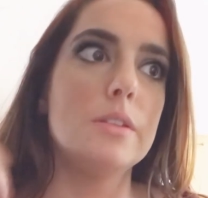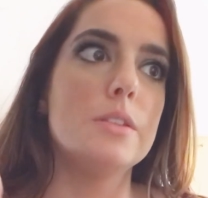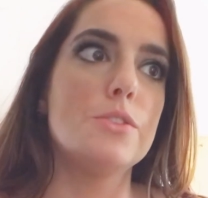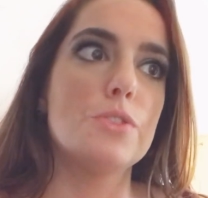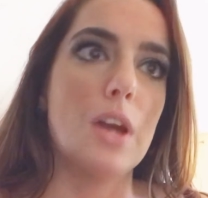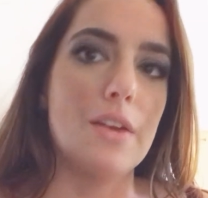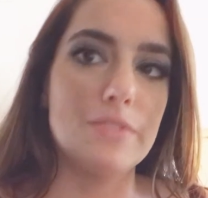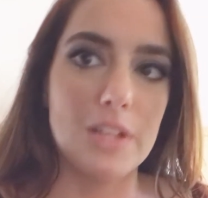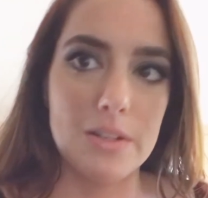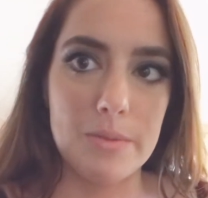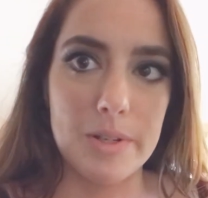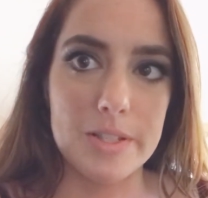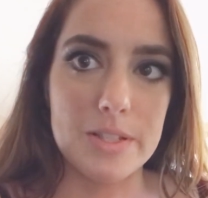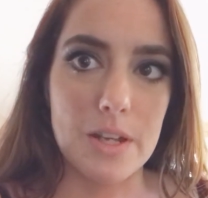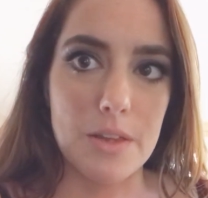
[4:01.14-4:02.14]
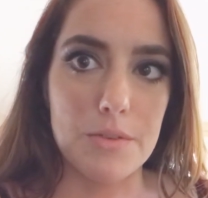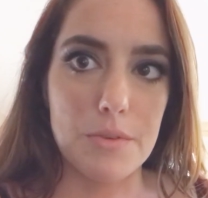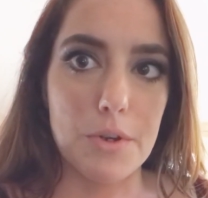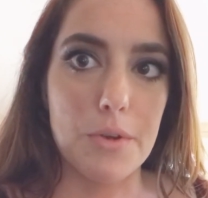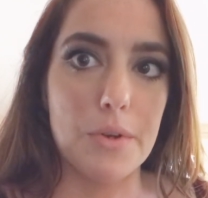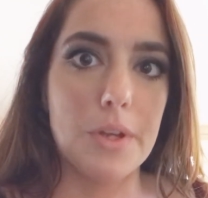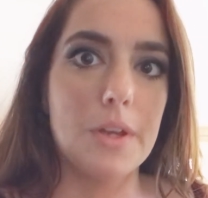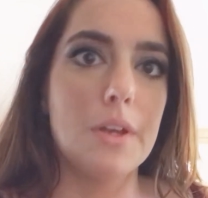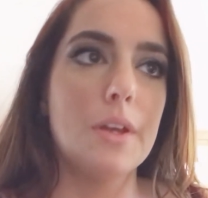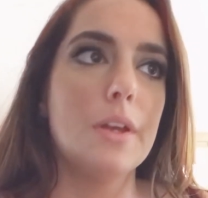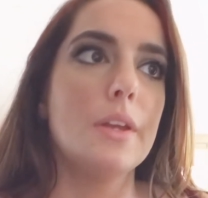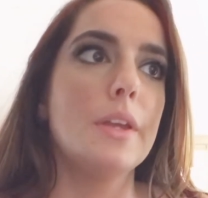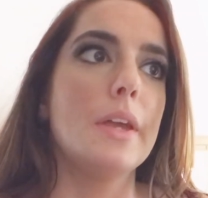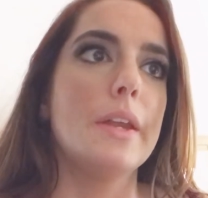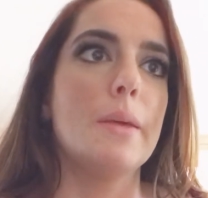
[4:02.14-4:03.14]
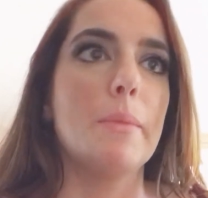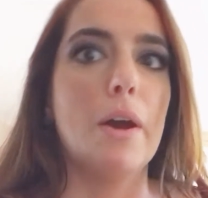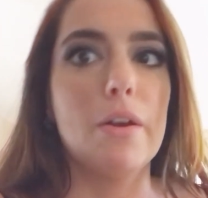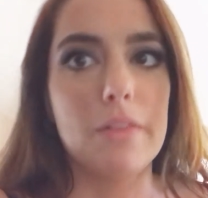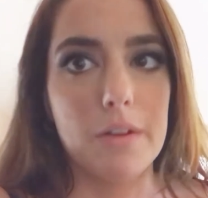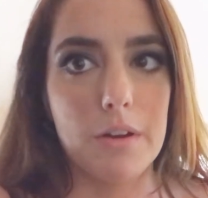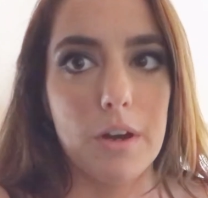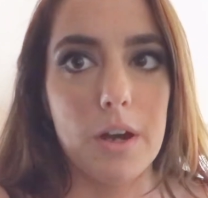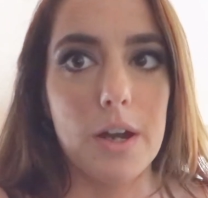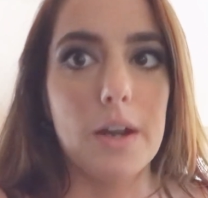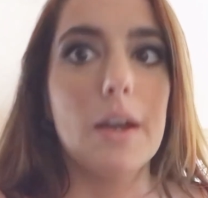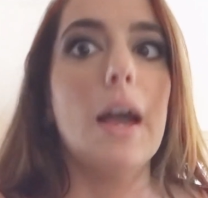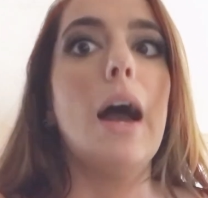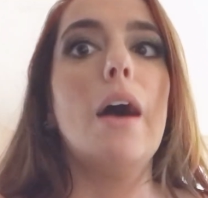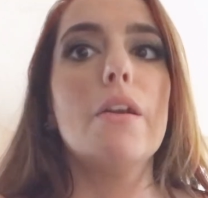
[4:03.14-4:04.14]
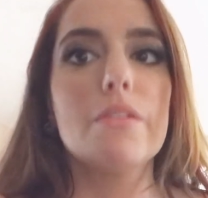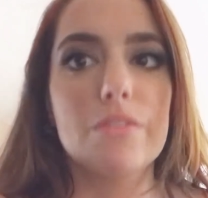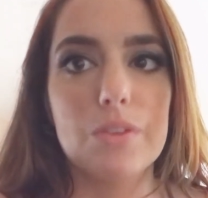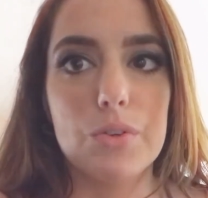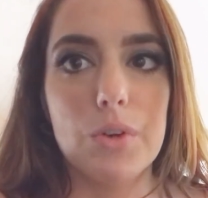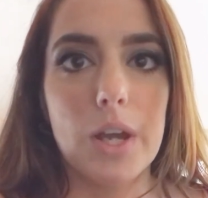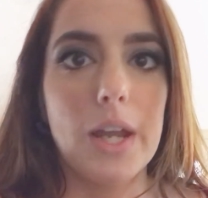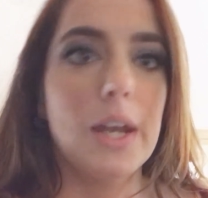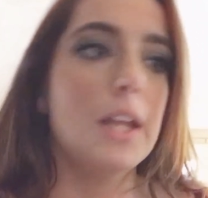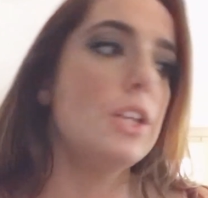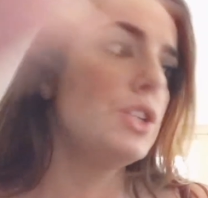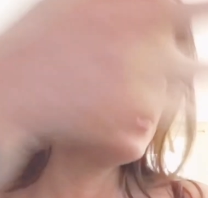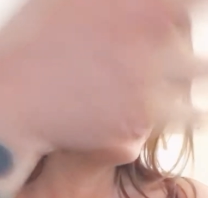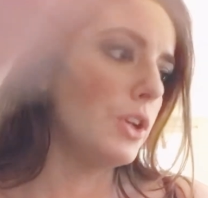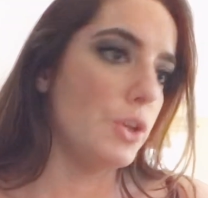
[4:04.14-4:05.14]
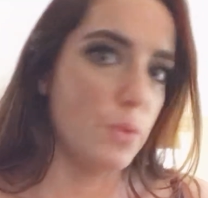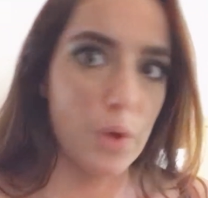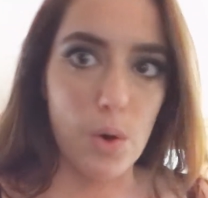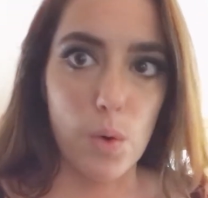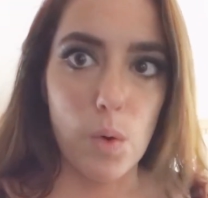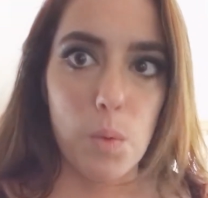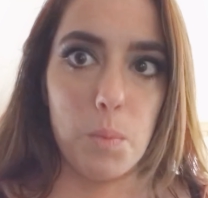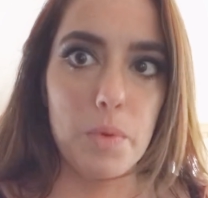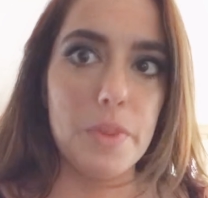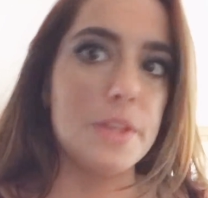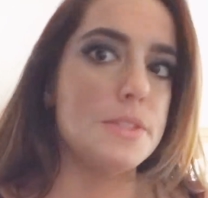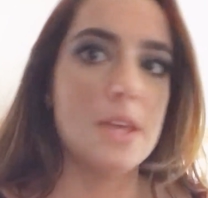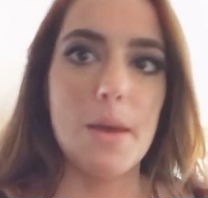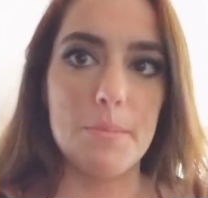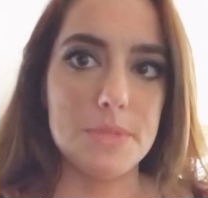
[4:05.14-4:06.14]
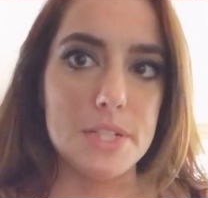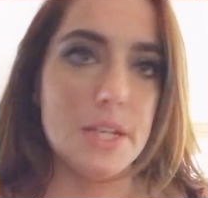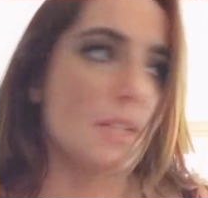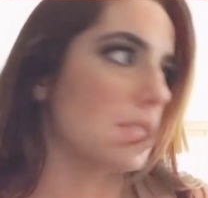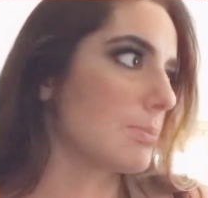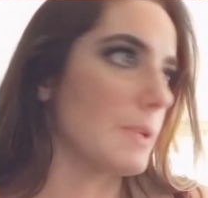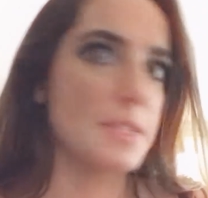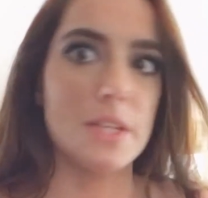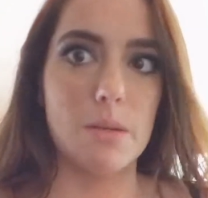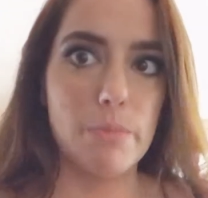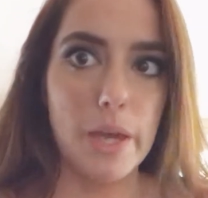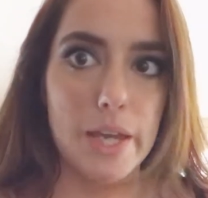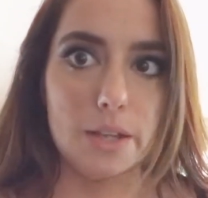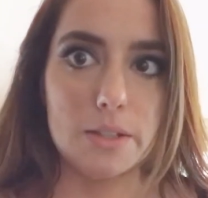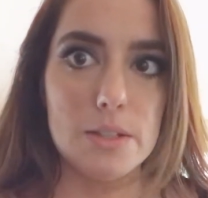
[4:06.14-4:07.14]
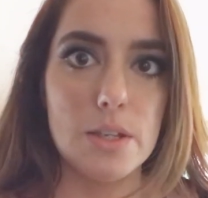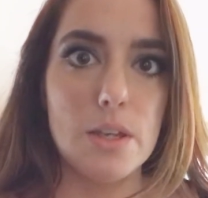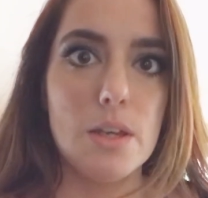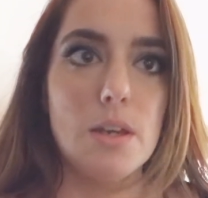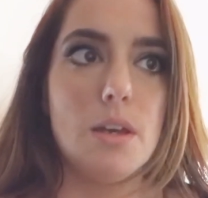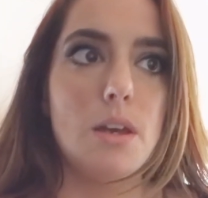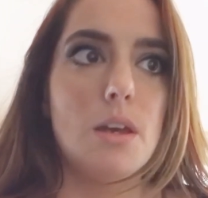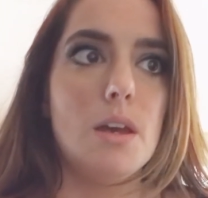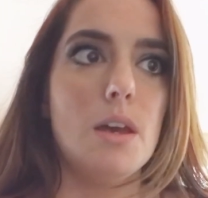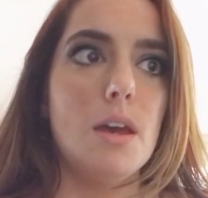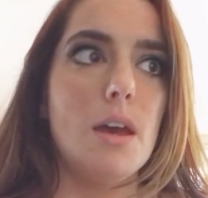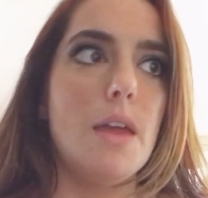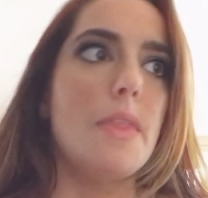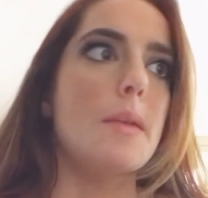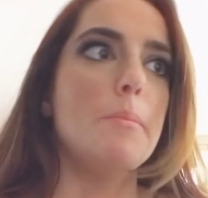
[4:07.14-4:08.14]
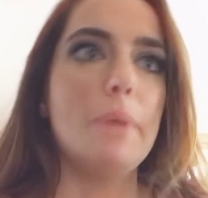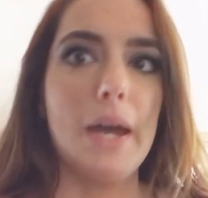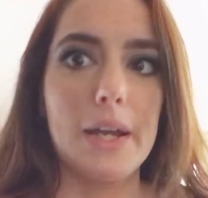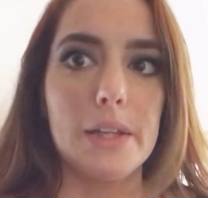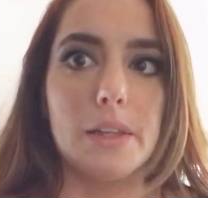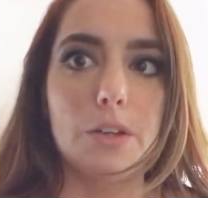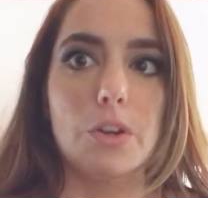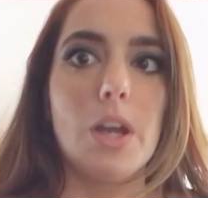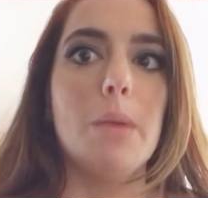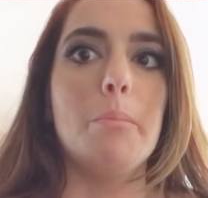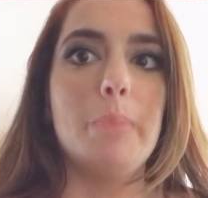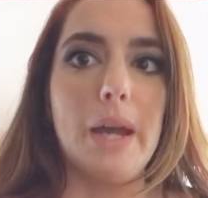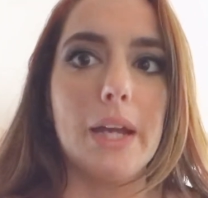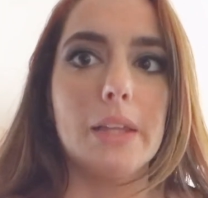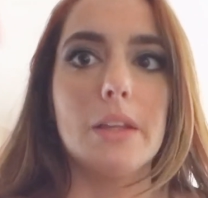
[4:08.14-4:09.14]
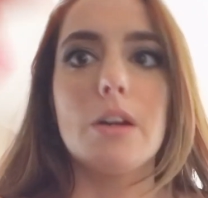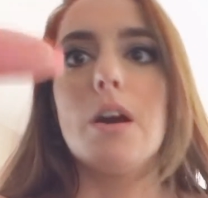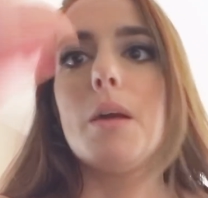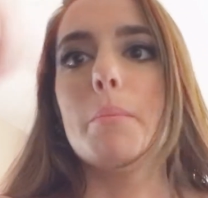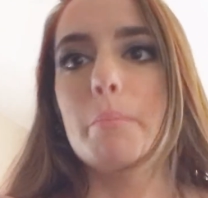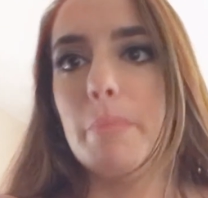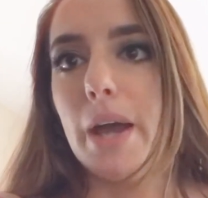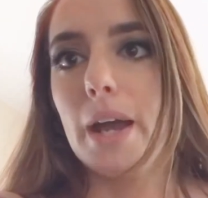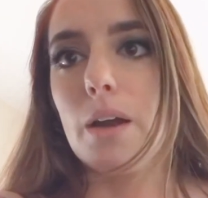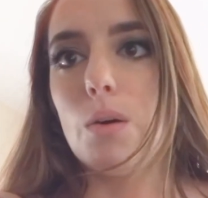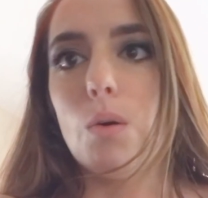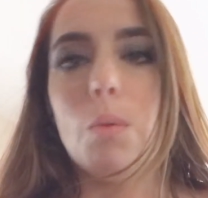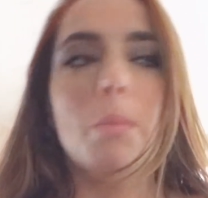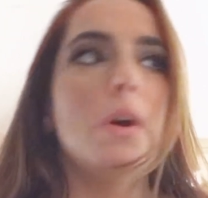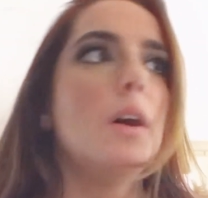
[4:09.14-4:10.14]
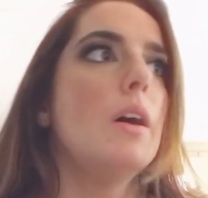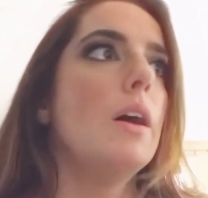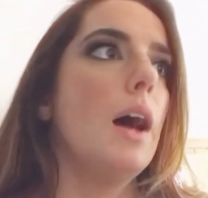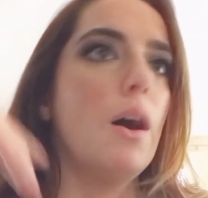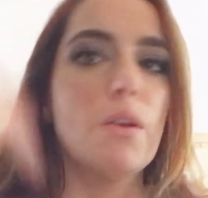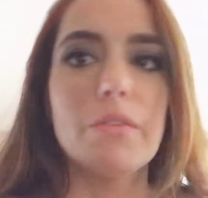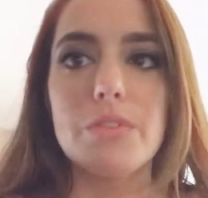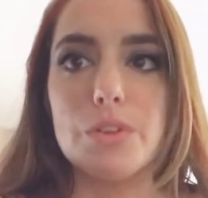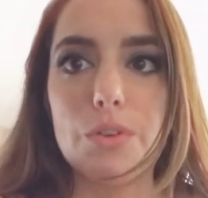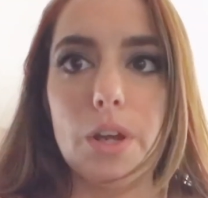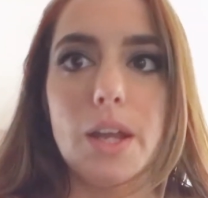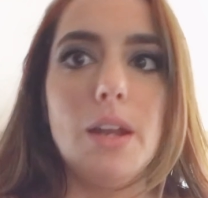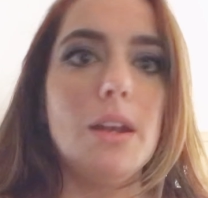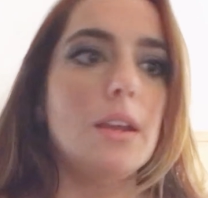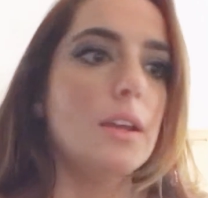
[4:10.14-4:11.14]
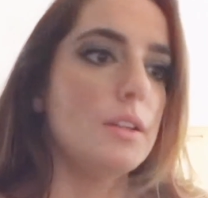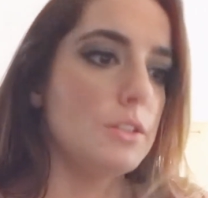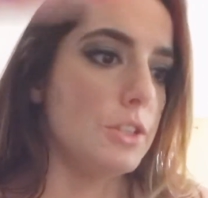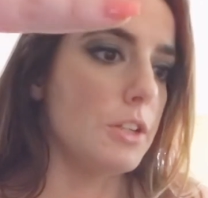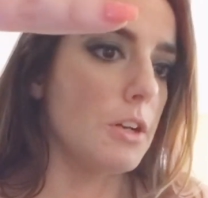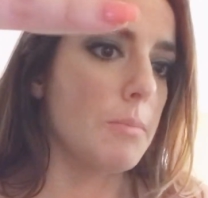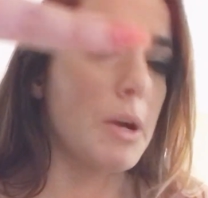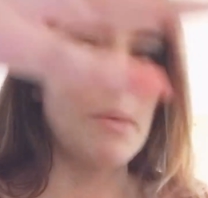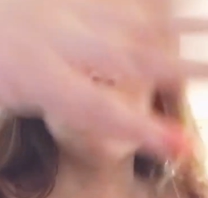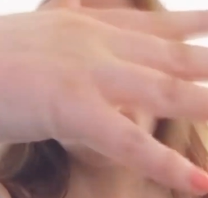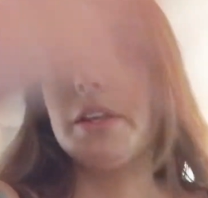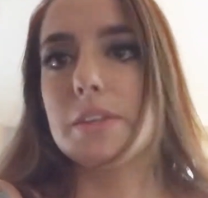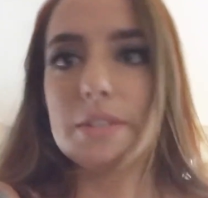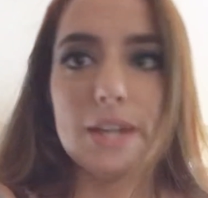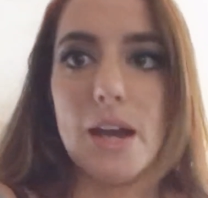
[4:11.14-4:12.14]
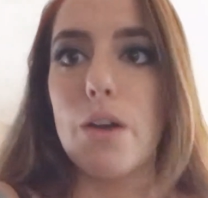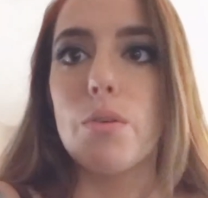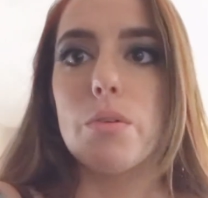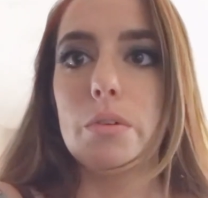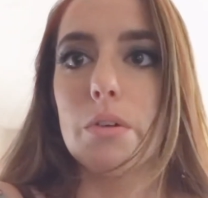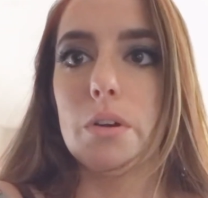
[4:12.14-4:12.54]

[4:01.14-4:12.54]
drive 10 minutes down the road, get him out of the car, out of the crate, into a new home that's empty and smells like paint, and then back in the crate, back in the car, back home, out of the crate, into your apartment that's now